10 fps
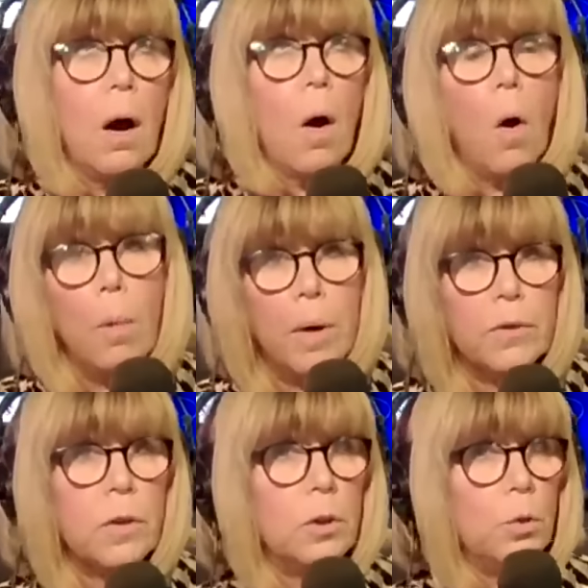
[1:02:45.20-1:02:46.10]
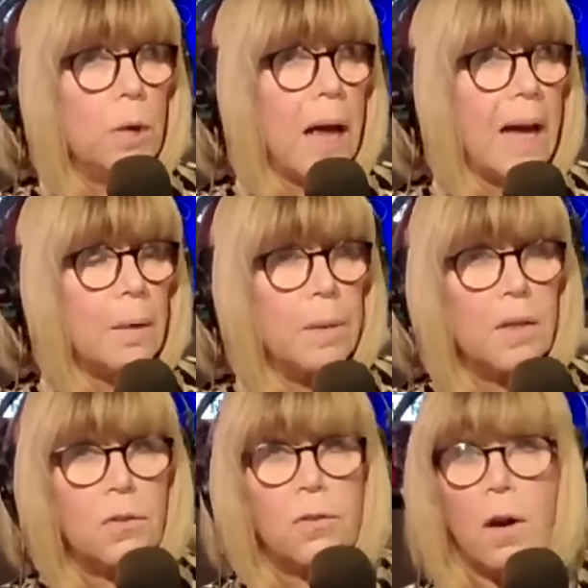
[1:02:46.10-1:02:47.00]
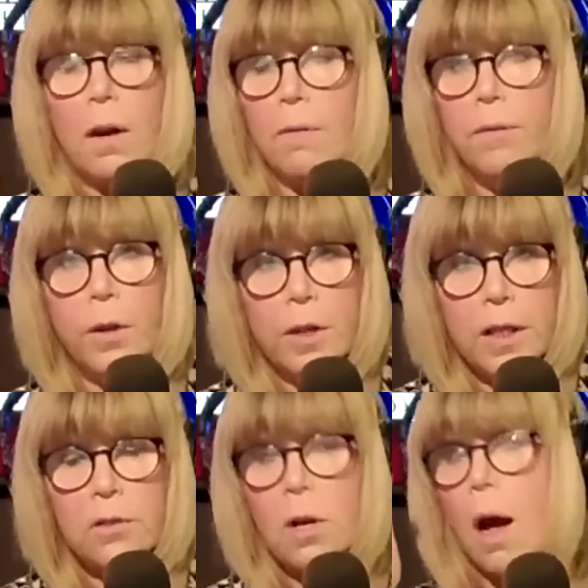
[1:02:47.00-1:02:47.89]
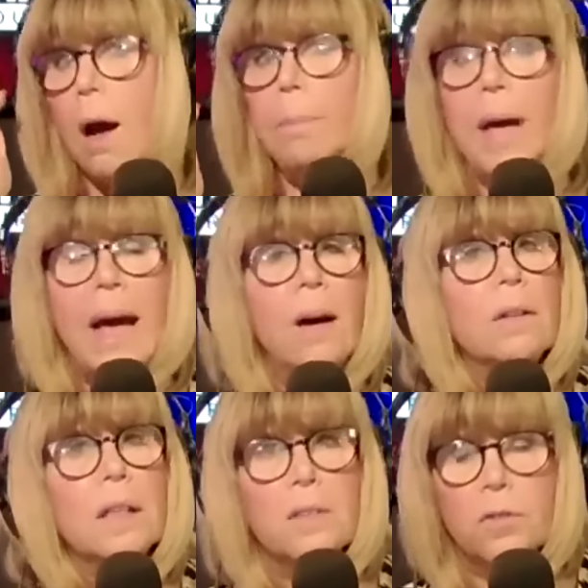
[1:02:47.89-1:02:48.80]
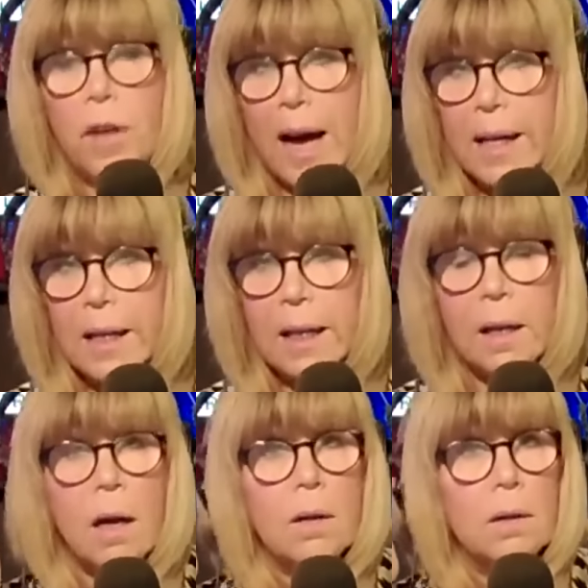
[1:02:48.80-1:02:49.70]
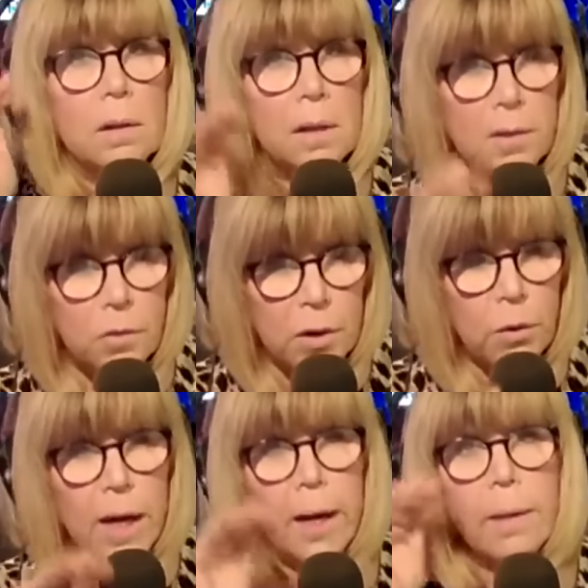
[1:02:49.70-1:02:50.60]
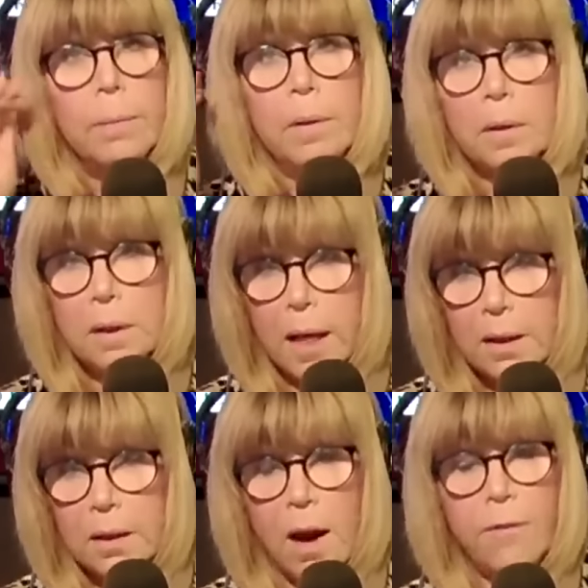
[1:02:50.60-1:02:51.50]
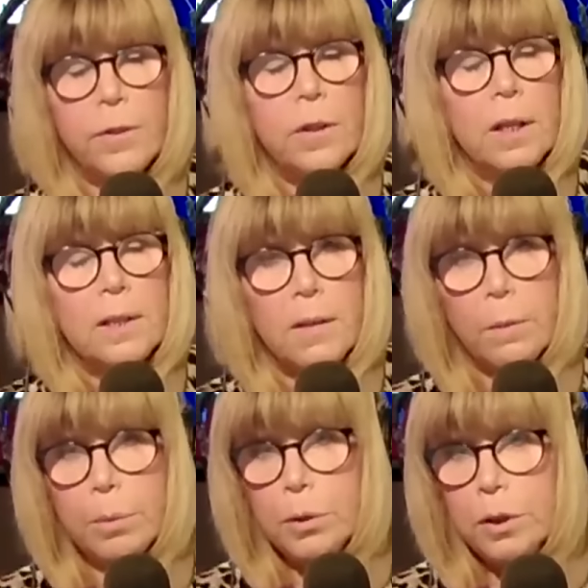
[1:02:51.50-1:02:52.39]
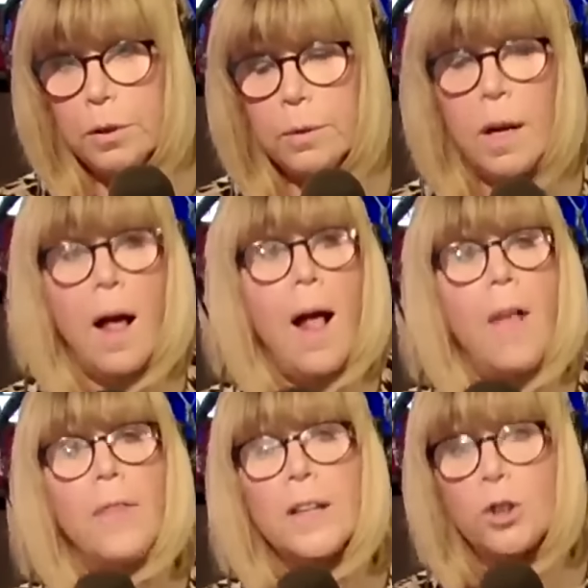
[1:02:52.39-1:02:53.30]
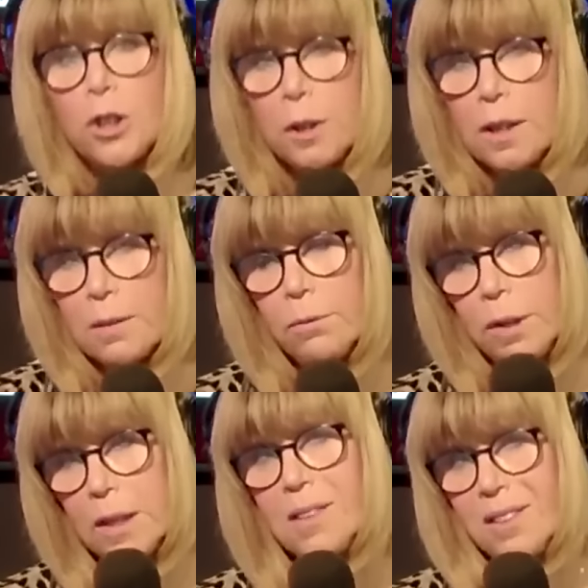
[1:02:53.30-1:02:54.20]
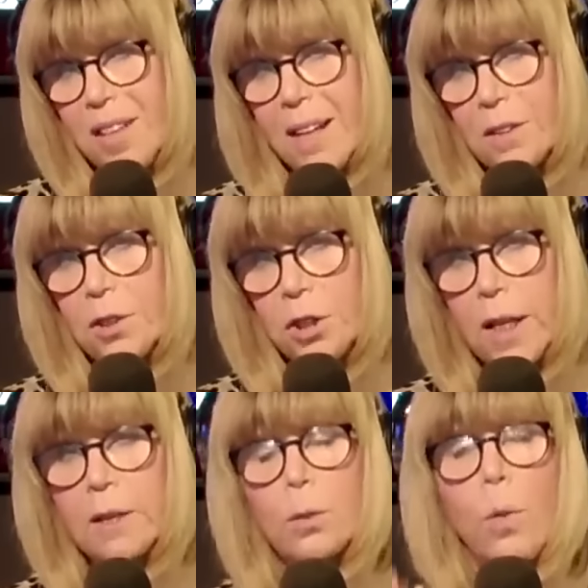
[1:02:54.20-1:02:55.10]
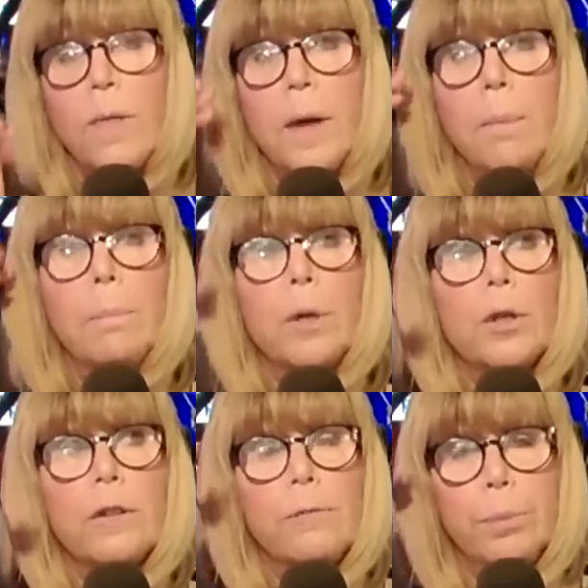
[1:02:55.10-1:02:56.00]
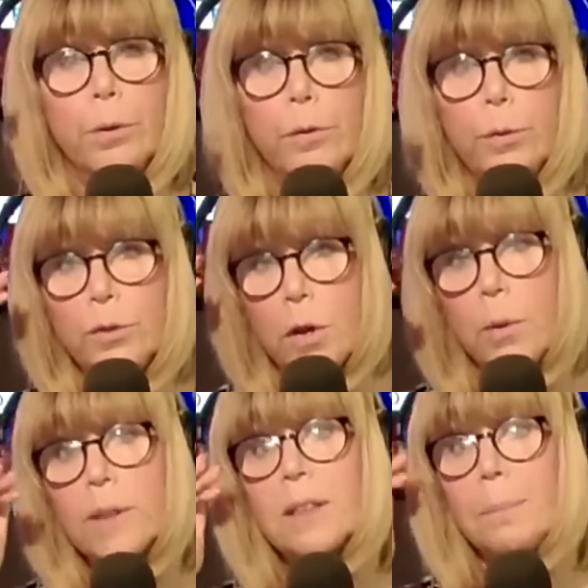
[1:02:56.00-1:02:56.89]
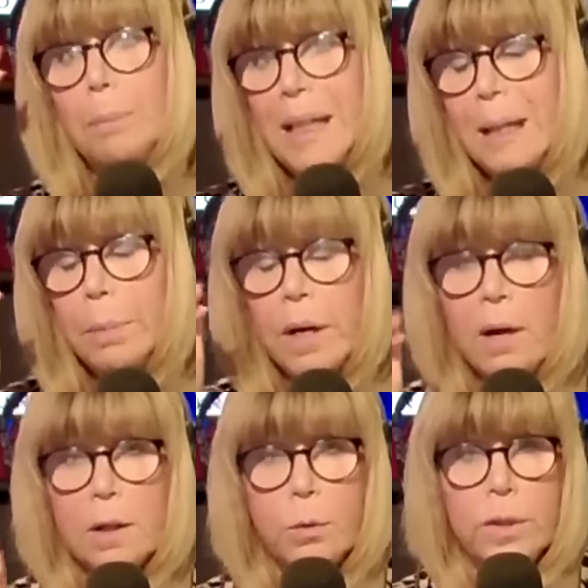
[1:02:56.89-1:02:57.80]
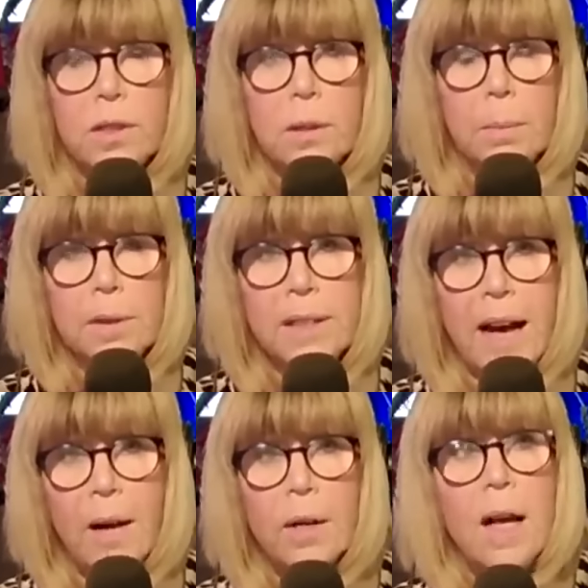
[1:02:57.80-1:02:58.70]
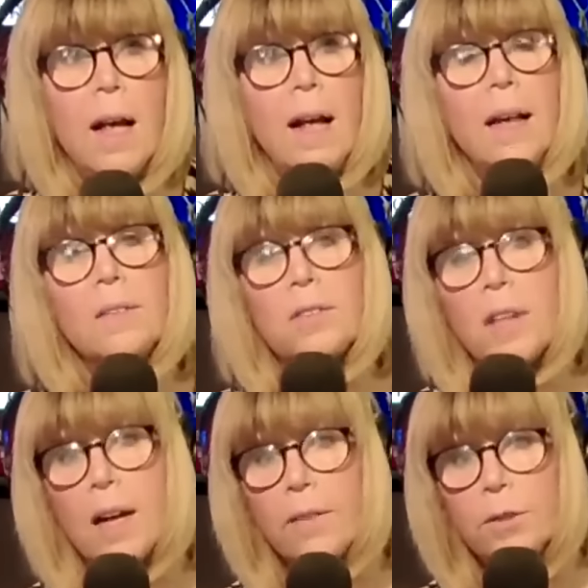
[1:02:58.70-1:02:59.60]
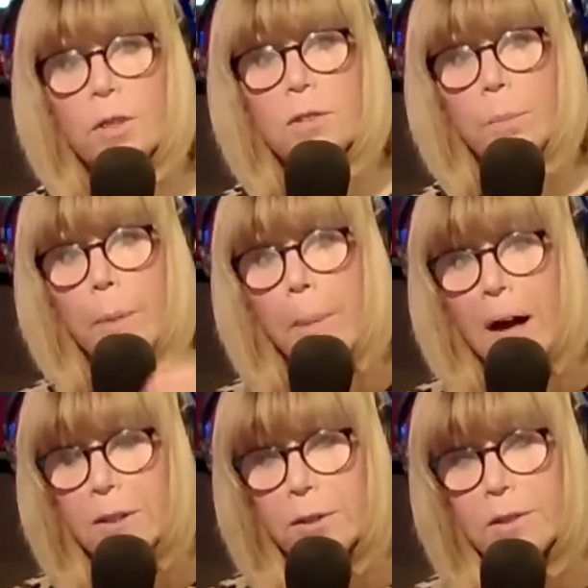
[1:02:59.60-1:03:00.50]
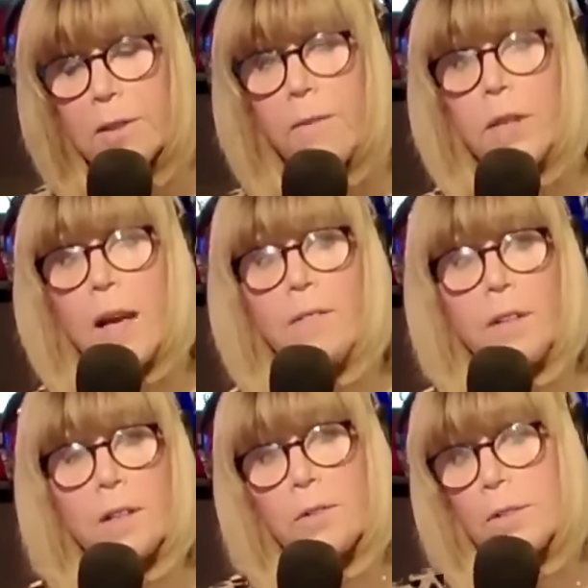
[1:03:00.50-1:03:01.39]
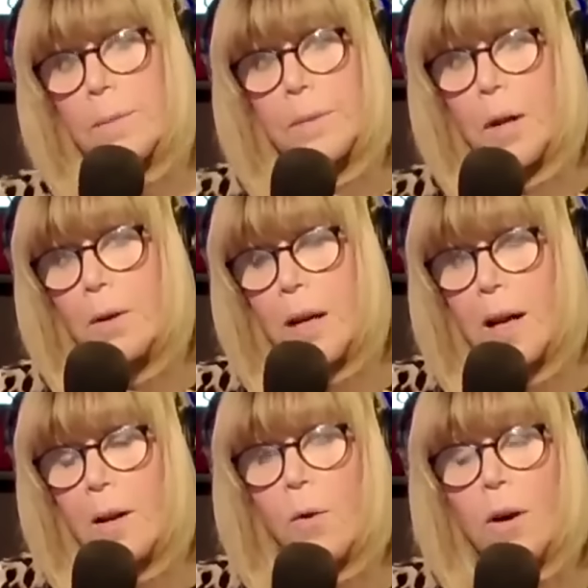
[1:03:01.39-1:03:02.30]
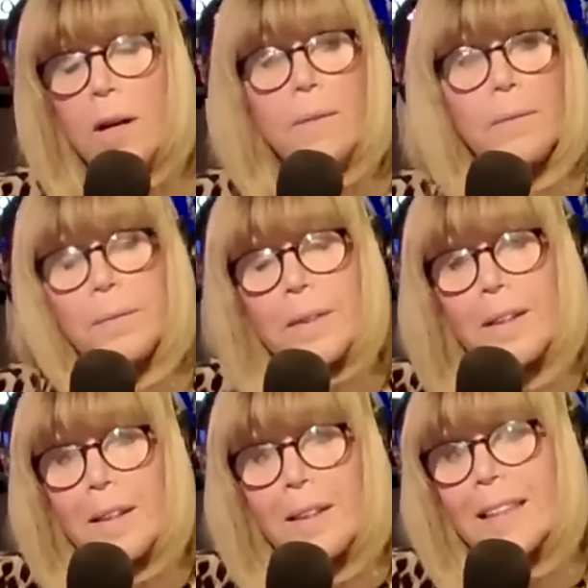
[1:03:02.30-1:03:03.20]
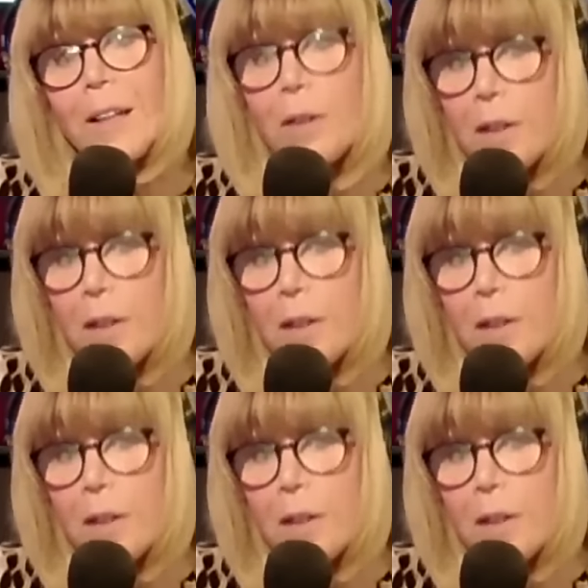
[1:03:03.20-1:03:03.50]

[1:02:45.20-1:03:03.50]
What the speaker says: almost a unanimous verdict about indicting Lindsey Graham, Kelly Loeffler, and David Perdue, then she didn't really stand a chance when the burden of proof was going to be beyond a reasonable doubt instead of just a preponderance of the evidence, okay? Or clear and